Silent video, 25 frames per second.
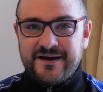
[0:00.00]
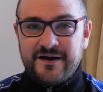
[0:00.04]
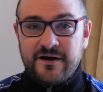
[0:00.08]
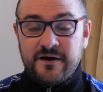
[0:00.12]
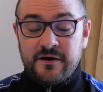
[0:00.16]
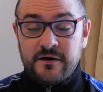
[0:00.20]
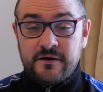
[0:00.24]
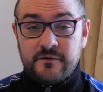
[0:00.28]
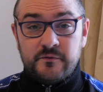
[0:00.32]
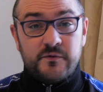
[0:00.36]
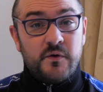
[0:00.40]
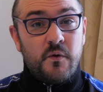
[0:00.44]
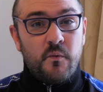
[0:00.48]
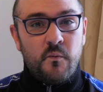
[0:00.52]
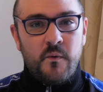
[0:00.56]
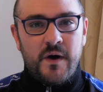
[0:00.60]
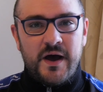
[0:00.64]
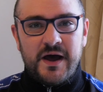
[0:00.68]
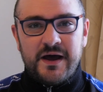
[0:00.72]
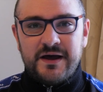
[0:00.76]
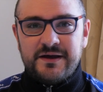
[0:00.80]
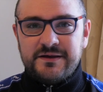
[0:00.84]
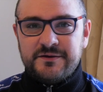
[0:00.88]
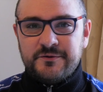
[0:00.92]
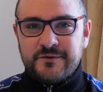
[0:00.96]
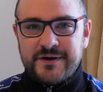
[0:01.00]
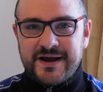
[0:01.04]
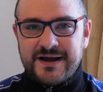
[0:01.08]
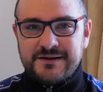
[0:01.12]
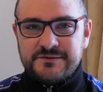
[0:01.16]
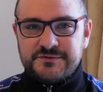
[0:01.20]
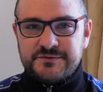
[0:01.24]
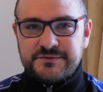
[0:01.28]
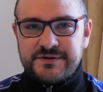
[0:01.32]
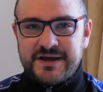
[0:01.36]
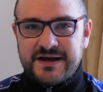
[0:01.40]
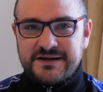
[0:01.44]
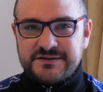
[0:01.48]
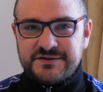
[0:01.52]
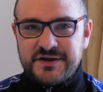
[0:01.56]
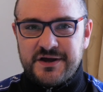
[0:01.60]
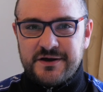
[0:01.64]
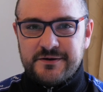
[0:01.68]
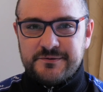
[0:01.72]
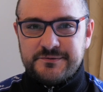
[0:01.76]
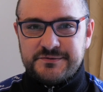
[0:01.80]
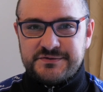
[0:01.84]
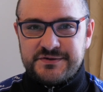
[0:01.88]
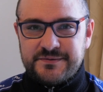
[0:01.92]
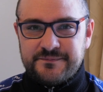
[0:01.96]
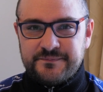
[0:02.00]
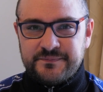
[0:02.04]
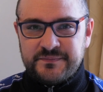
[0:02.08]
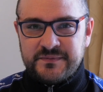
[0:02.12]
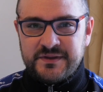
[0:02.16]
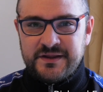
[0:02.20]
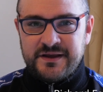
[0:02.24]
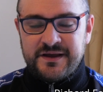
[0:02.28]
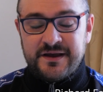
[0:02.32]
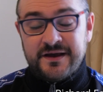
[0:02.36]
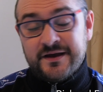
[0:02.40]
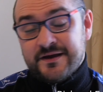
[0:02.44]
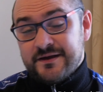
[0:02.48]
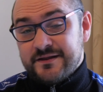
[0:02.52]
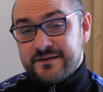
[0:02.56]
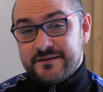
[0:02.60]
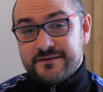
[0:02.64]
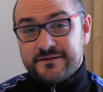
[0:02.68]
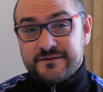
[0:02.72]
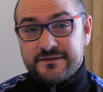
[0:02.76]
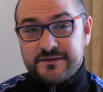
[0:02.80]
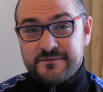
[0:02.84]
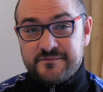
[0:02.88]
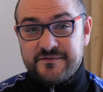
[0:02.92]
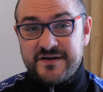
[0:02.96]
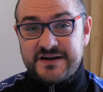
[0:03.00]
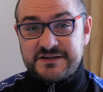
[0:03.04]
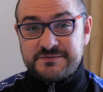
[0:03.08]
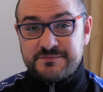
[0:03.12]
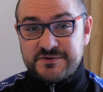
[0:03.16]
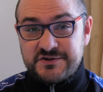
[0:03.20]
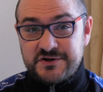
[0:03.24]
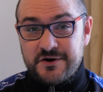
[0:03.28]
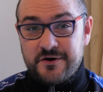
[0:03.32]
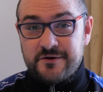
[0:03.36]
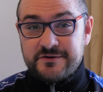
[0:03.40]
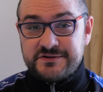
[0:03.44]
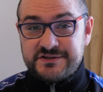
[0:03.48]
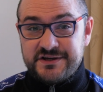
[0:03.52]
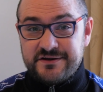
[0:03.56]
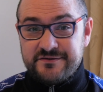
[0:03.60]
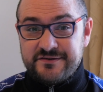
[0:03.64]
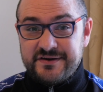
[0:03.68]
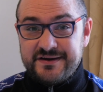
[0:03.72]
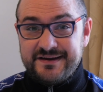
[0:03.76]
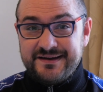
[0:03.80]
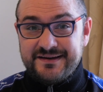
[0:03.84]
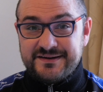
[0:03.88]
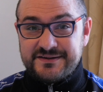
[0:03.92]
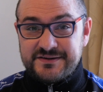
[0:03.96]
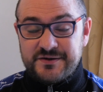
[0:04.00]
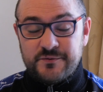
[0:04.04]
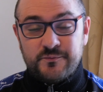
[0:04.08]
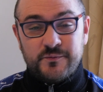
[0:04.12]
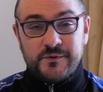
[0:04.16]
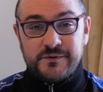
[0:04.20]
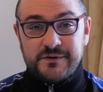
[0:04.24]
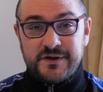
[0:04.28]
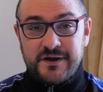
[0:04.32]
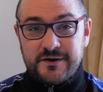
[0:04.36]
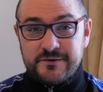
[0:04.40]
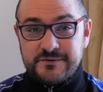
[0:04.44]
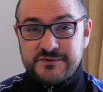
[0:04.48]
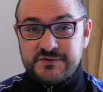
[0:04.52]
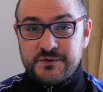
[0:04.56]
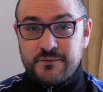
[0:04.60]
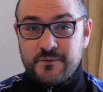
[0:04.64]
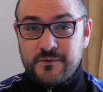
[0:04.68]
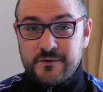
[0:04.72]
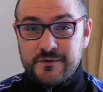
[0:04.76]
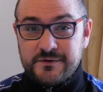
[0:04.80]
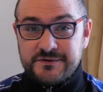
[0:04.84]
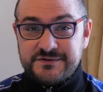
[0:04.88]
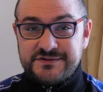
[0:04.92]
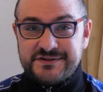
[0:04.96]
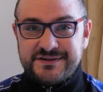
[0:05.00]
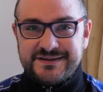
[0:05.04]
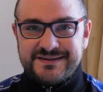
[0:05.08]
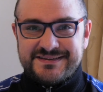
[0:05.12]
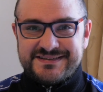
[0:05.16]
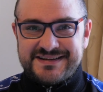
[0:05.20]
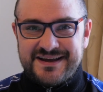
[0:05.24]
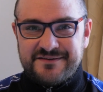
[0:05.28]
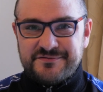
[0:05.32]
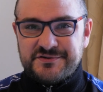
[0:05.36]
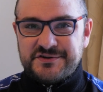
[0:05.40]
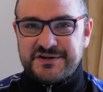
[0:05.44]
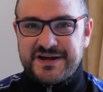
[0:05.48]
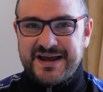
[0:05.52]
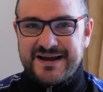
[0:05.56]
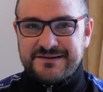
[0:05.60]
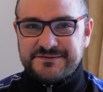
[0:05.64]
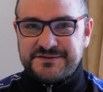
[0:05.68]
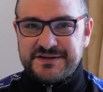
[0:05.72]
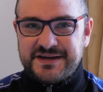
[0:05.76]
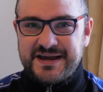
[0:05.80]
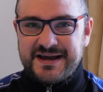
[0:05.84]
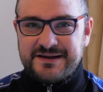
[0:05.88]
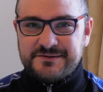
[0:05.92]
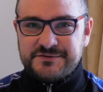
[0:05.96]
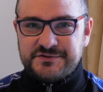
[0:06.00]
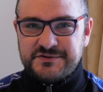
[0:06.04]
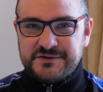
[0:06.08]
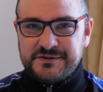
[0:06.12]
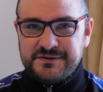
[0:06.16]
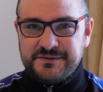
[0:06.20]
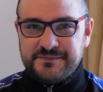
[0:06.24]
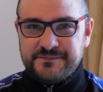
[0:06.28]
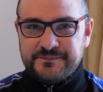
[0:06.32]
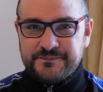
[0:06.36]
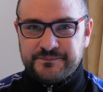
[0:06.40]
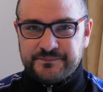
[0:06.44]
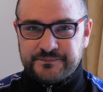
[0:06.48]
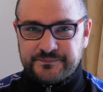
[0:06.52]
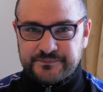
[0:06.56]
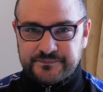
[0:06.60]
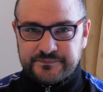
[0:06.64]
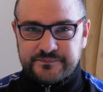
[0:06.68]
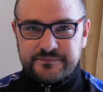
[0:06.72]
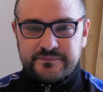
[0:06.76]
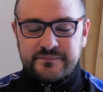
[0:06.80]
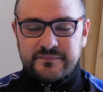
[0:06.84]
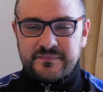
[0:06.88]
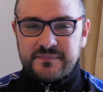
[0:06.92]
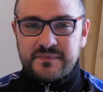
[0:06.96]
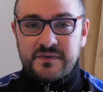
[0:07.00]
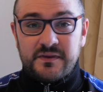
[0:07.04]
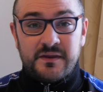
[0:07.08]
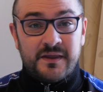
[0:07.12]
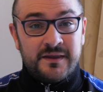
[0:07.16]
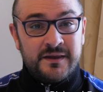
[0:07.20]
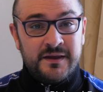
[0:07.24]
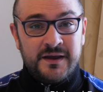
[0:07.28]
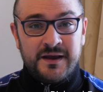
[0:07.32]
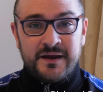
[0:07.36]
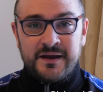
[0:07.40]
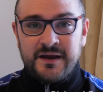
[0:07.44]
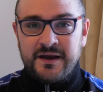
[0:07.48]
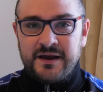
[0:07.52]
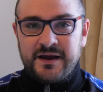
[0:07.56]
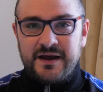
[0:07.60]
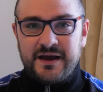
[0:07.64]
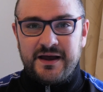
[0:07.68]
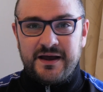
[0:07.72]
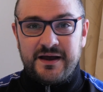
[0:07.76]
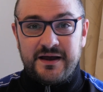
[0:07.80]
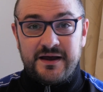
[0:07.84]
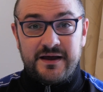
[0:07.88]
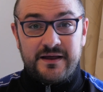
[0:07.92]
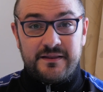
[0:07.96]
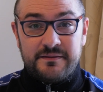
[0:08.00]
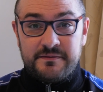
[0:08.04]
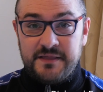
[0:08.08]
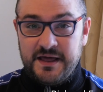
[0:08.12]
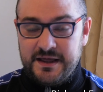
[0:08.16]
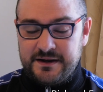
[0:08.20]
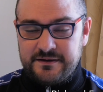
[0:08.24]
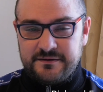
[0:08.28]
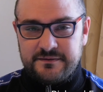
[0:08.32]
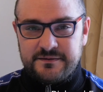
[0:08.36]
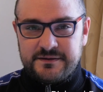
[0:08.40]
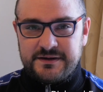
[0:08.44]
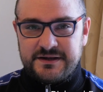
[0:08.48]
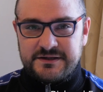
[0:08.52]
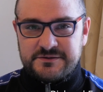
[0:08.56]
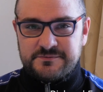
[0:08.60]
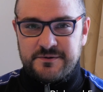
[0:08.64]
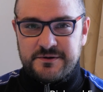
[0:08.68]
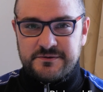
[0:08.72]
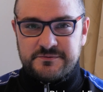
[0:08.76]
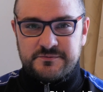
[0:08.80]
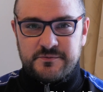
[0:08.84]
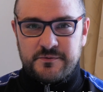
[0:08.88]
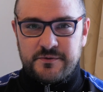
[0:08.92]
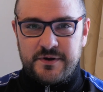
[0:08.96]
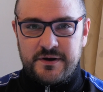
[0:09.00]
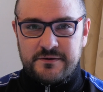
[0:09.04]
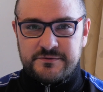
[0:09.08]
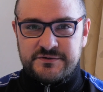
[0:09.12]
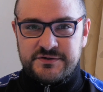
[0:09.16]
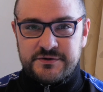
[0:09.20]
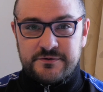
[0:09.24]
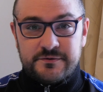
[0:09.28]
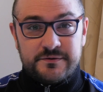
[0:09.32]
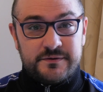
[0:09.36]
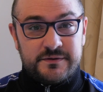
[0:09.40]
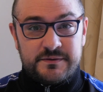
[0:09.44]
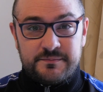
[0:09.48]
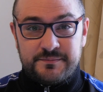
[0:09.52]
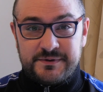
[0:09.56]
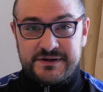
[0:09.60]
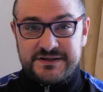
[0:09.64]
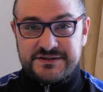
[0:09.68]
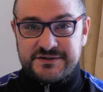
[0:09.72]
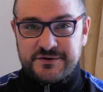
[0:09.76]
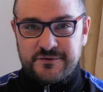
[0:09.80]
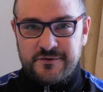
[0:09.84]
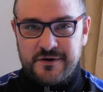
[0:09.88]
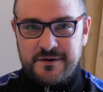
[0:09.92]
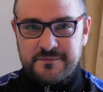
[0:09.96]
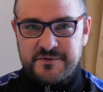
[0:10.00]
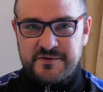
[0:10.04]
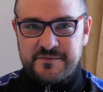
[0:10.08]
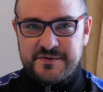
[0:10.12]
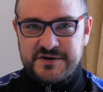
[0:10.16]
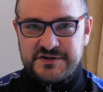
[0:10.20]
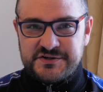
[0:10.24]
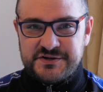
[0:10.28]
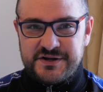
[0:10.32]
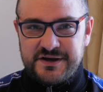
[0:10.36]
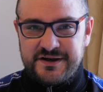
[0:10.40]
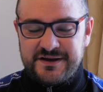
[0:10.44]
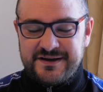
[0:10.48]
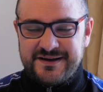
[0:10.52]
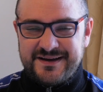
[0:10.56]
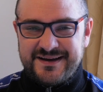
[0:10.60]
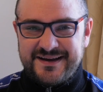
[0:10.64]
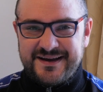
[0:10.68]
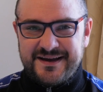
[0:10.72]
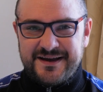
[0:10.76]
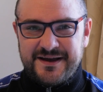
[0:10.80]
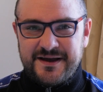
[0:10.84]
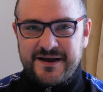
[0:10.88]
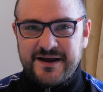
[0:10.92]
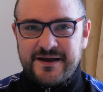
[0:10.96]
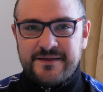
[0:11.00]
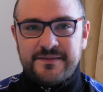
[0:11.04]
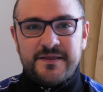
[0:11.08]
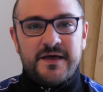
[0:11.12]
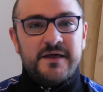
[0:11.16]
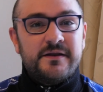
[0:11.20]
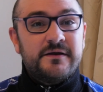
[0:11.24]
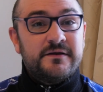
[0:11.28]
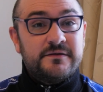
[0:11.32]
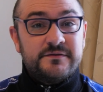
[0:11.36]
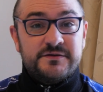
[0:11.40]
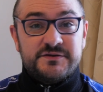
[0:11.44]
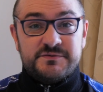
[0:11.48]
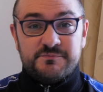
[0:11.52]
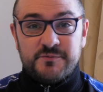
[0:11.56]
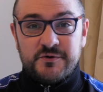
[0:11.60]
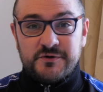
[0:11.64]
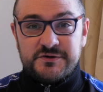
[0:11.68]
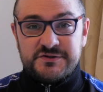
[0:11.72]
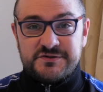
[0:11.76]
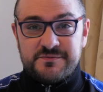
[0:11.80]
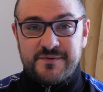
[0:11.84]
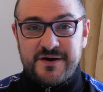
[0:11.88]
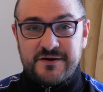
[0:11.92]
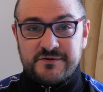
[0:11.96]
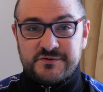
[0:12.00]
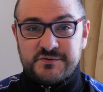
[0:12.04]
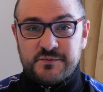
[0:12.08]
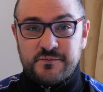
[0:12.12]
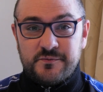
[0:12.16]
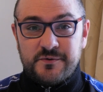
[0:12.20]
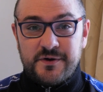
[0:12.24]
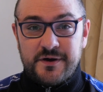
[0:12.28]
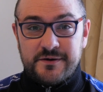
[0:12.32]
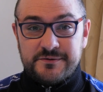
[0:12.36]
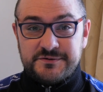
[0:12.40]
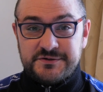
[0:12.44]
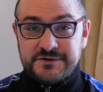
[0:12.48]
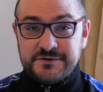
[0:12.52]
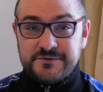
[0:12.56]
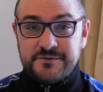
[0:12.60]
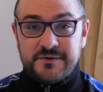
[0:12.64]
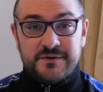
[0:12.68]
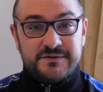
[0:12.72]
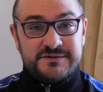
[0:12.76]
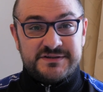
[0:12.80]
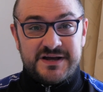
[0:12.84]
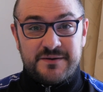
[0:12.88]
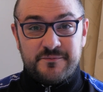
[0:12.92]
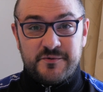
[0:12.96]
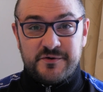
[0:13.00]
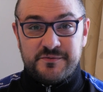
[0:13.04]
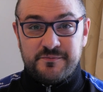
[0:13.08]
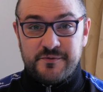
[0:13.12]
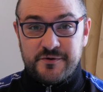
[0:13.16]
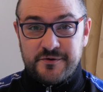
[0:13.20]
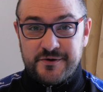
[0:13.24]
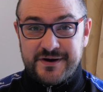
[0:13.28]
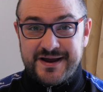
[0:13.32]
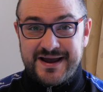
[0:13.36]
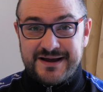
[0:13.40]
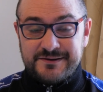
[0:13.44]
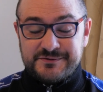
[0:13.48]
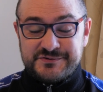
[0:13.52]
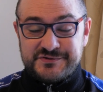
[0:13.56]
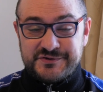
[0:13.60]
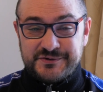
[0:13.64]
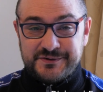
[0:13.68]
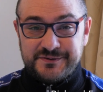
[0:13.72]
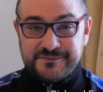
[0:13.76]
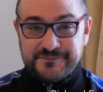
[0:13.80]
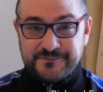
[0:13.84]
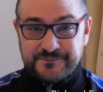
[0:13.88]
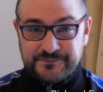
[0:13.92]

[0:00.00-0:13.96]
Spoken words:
on where your council tax goes. The vast majority of it will go towards Staffordshire County Council. Then the next most will go to the Police and Crime Commissioner, and then the smallest amount will go to Tamworth Borough Council.